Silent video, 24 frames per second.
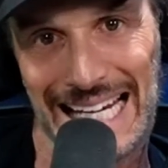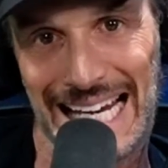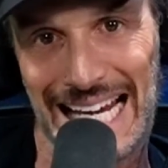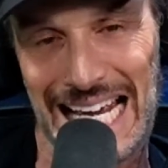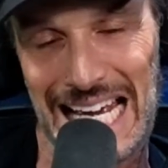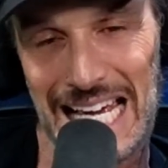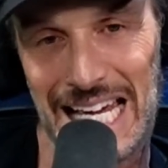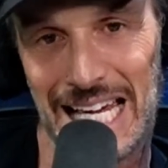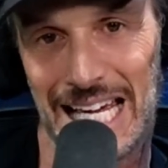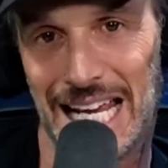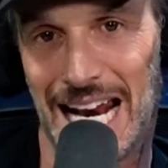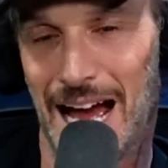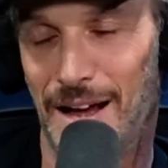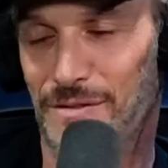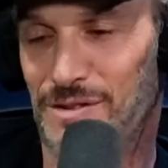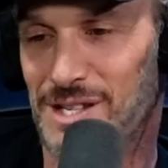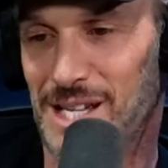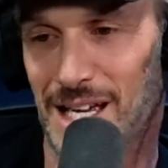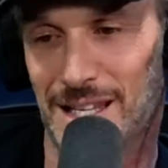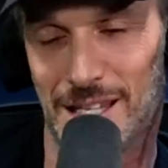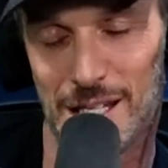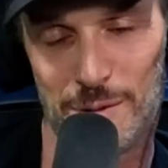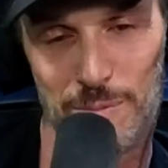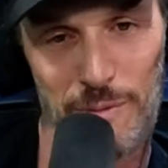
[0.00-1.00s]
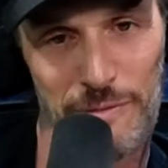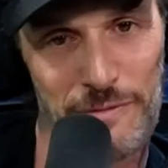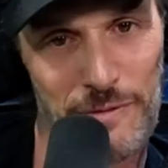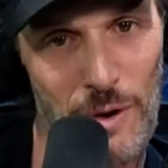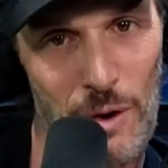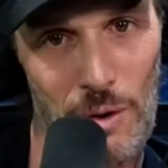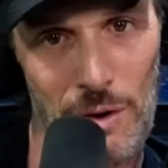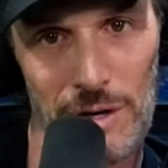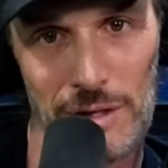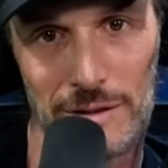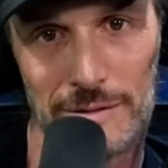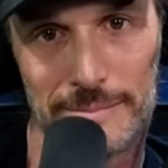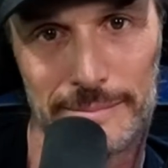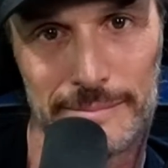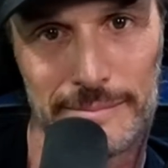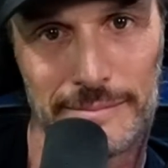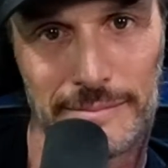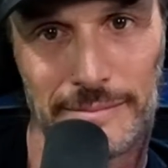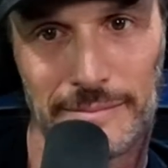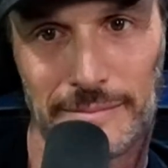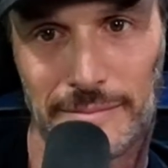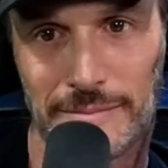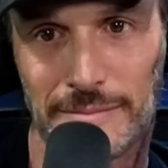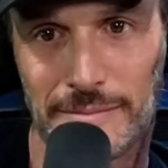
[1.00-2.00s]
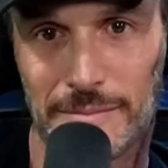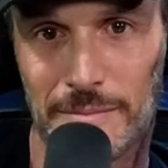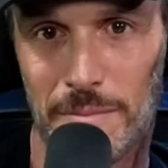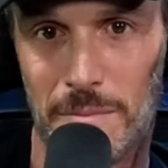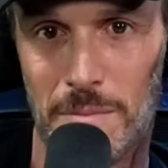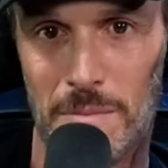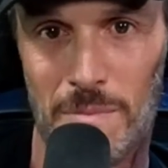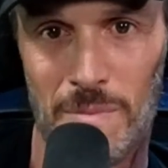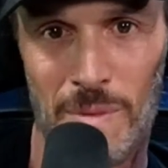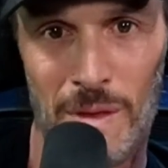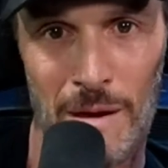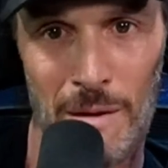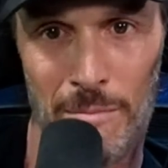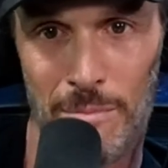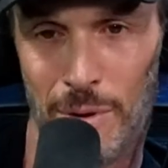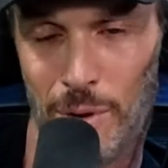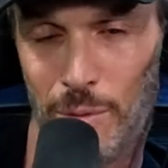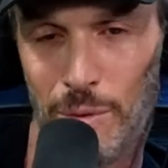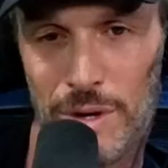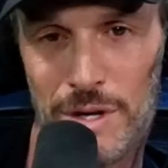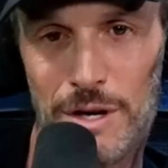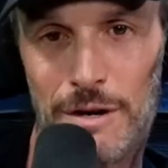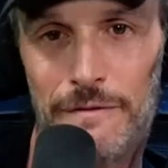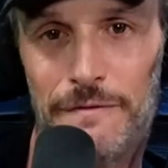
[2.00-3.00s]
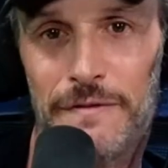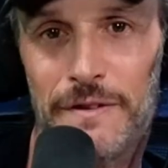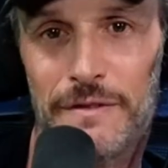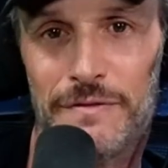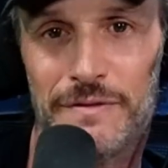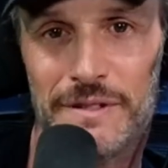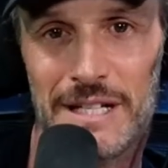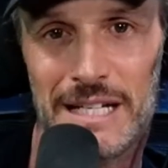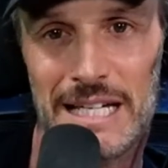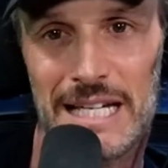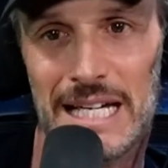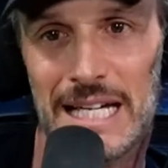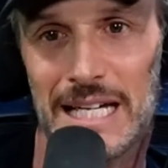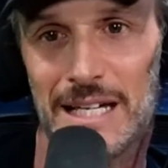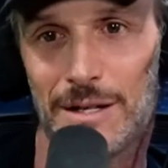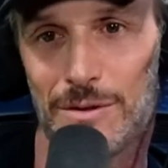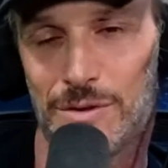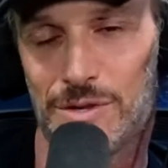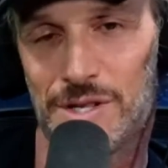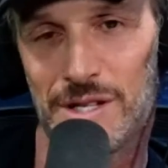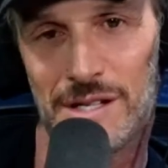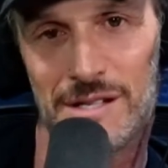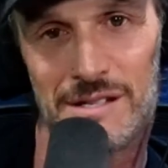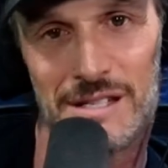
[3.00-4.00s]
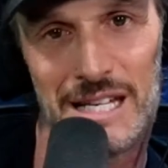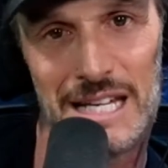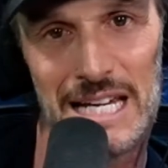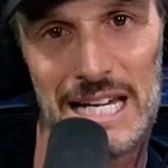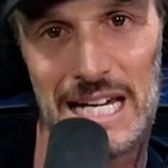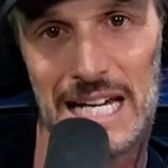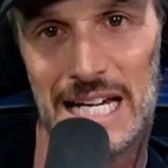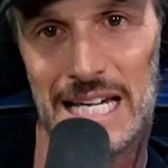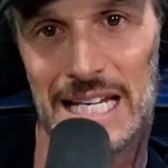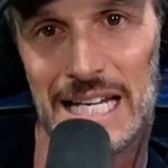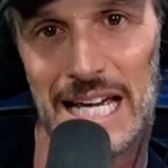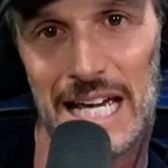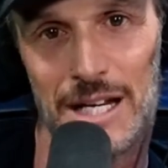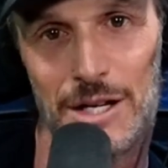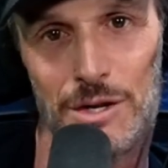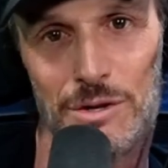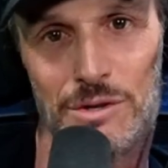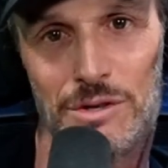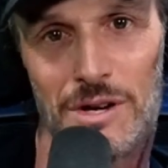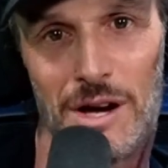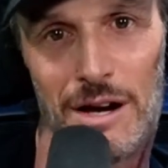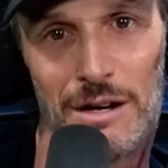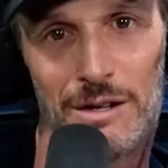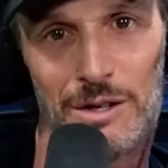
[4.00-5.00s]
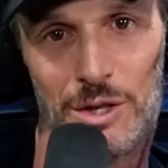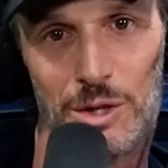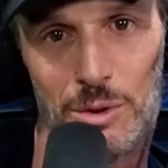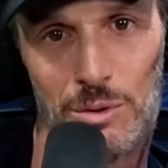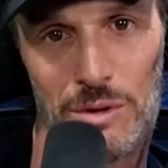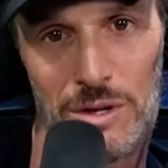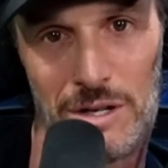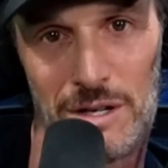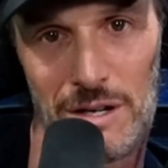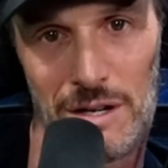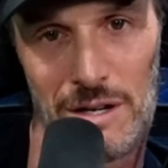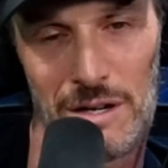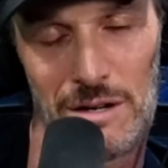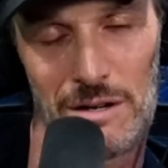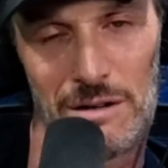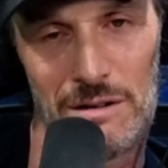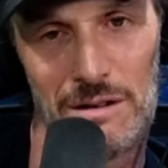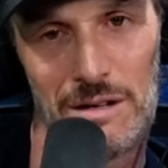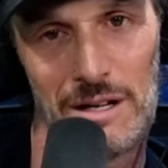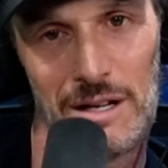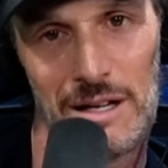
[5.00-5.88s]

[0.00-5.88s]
And I've said this before, but when you're 15 or 16 and you're talking to a girl,